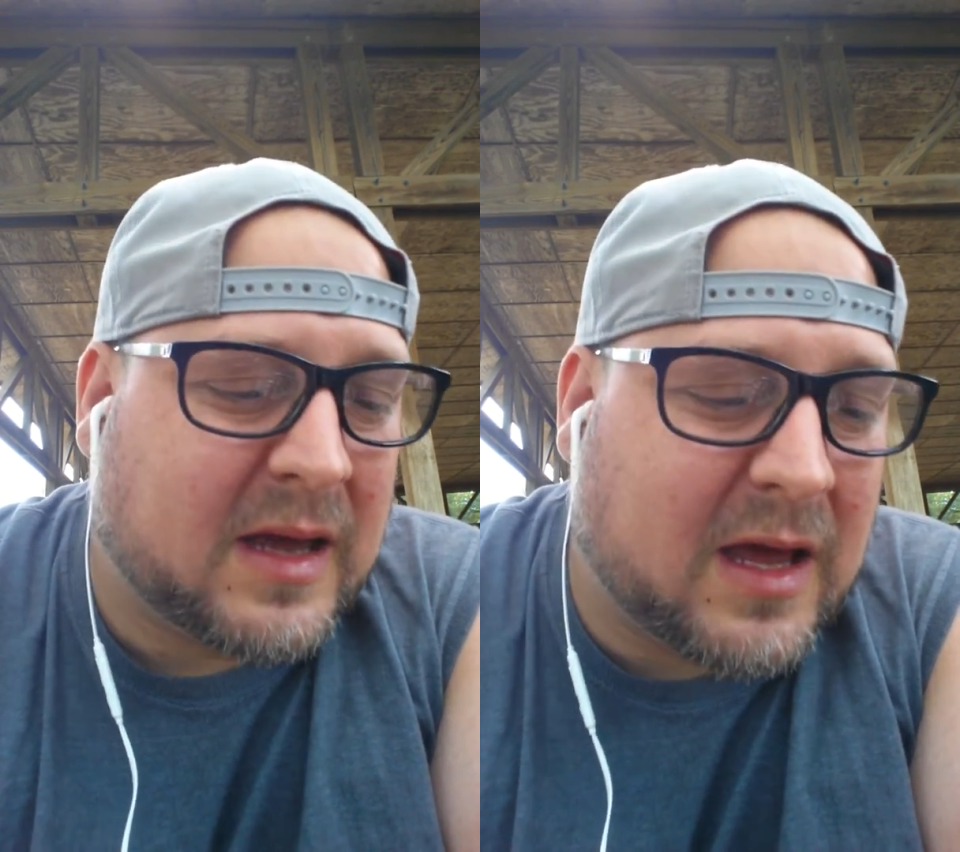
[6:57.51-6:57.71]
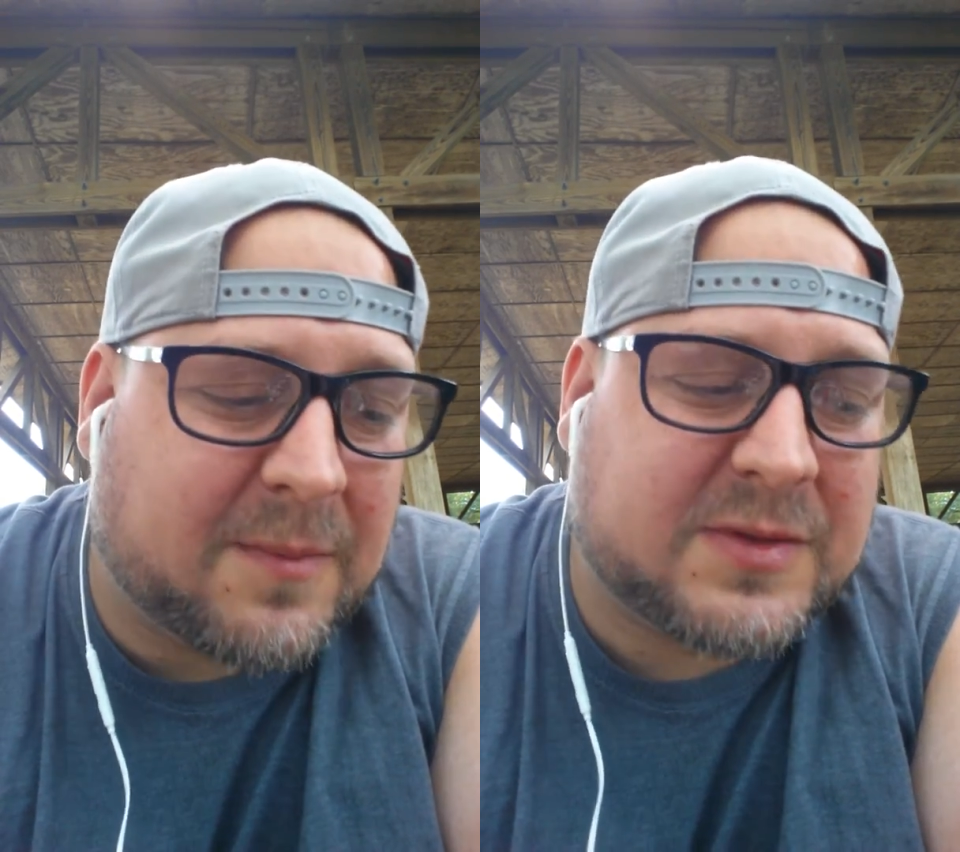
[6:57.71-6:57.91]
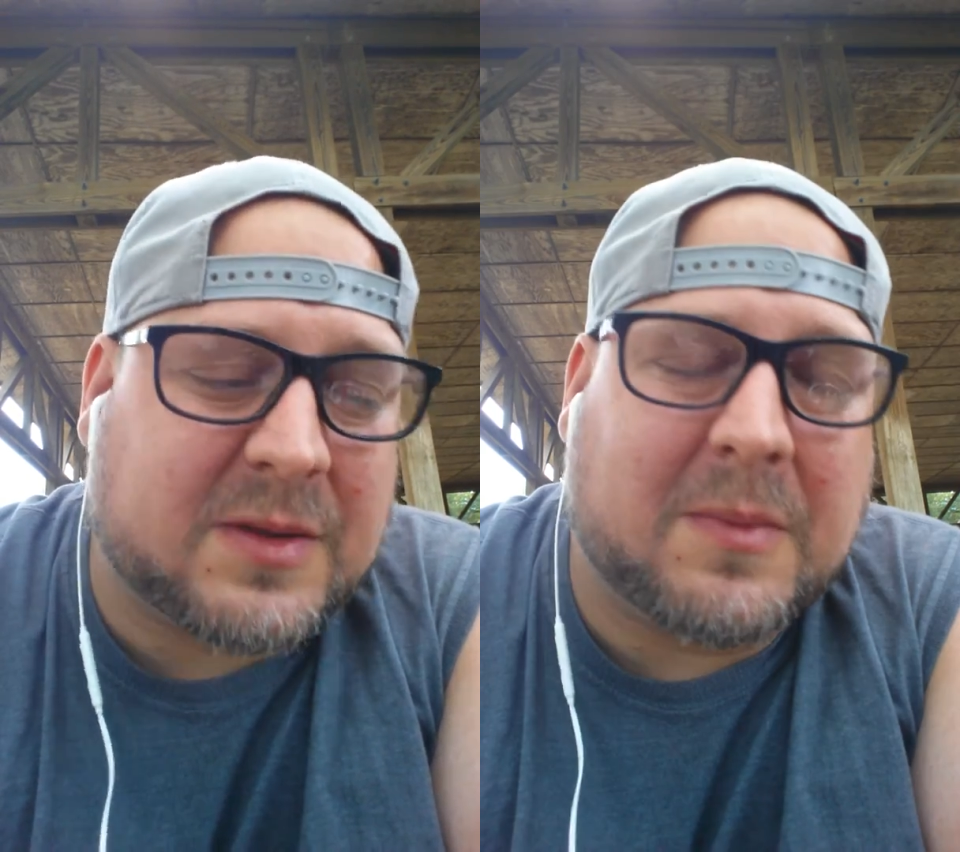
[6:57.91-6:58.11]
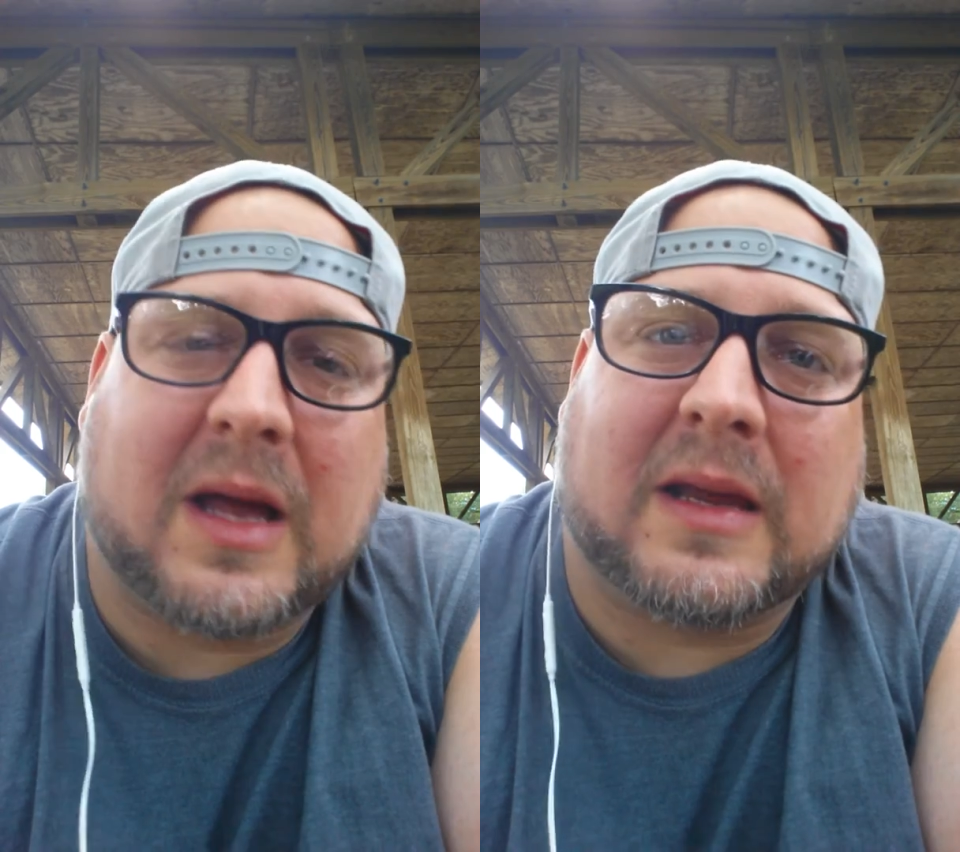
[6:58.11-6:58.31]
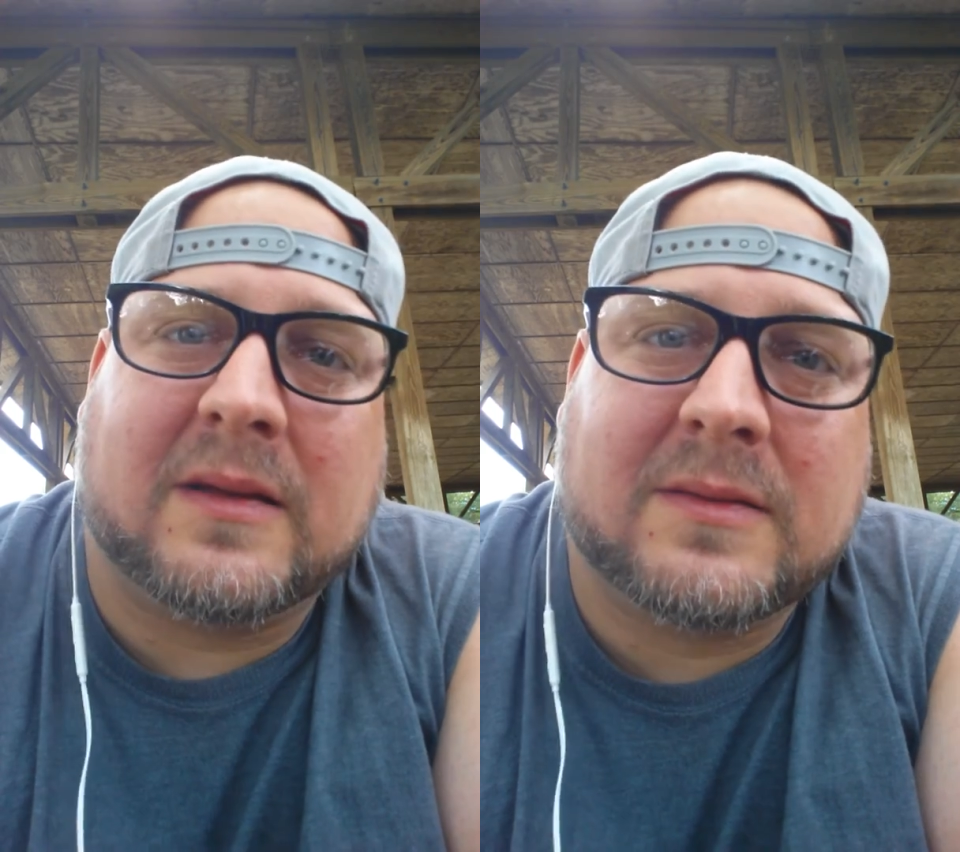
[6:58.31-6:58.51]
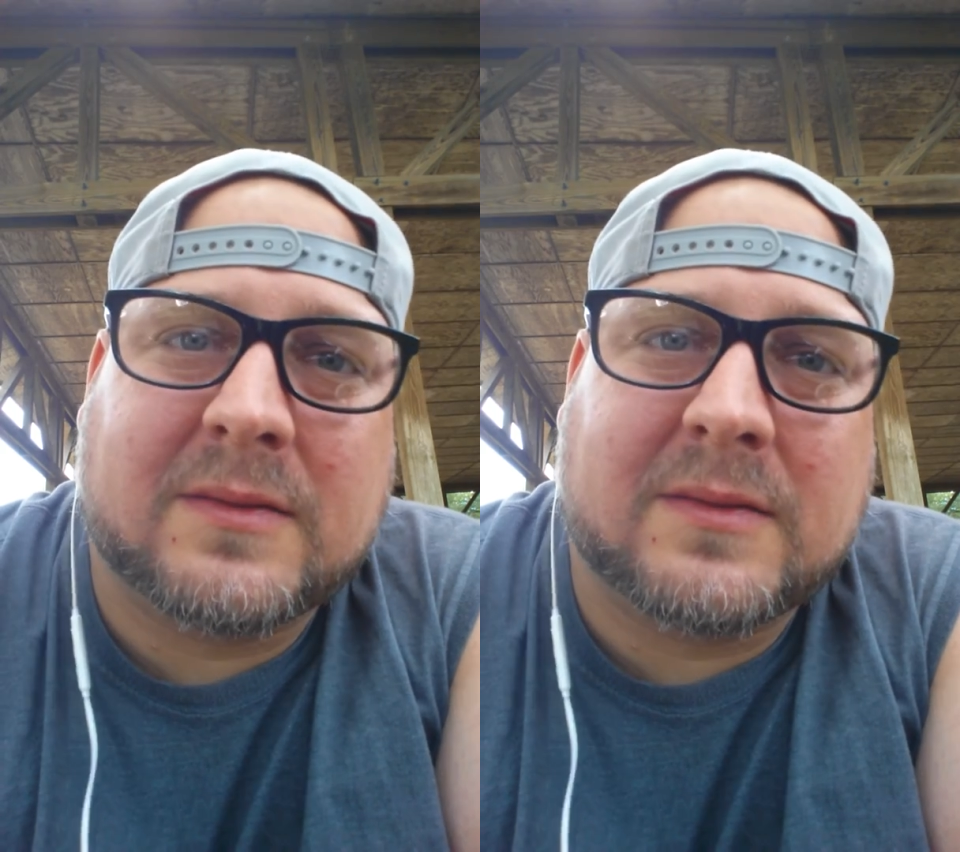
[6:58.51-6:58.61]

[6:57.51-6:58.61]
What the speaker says: help somebody.